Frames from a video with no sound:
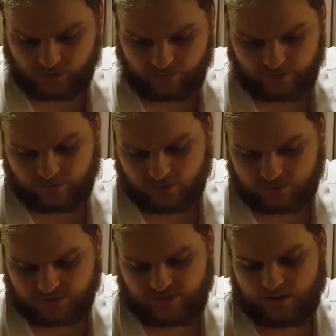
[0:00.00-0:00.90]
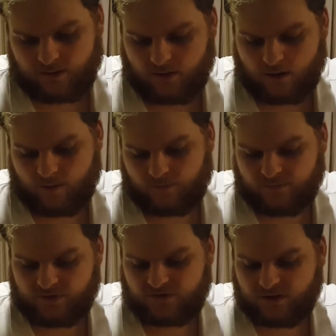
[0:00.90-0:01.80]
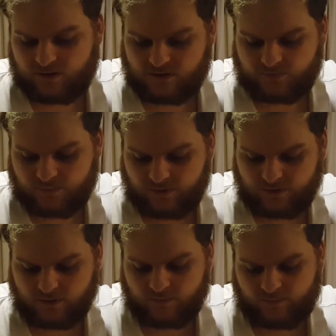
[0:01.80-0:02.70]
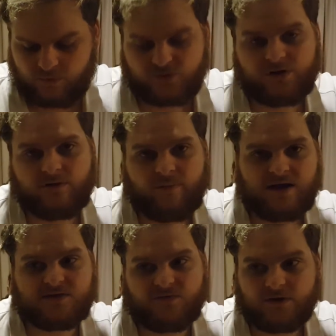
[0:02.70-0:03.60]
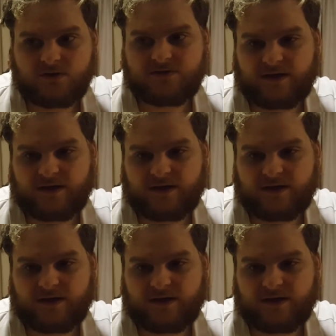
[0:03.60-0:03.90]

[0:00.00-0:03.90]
Well, they're good because this deck is pretty good at pushing past fields.